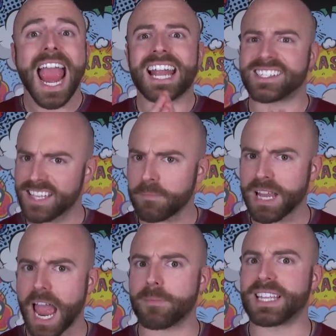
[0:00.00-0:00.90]
and
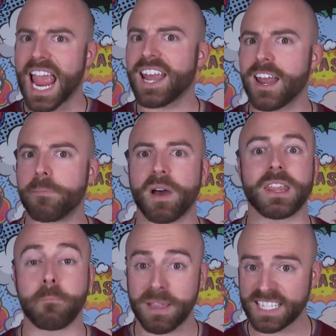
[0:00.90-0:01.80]
sometimes end up on
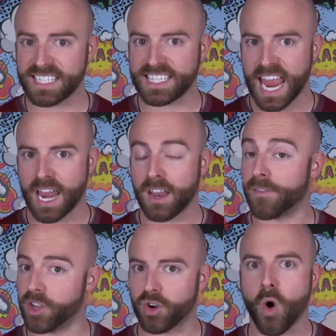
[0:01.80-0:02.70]
the business end
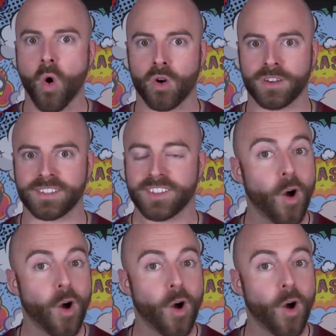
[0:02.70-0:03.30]
of their horns.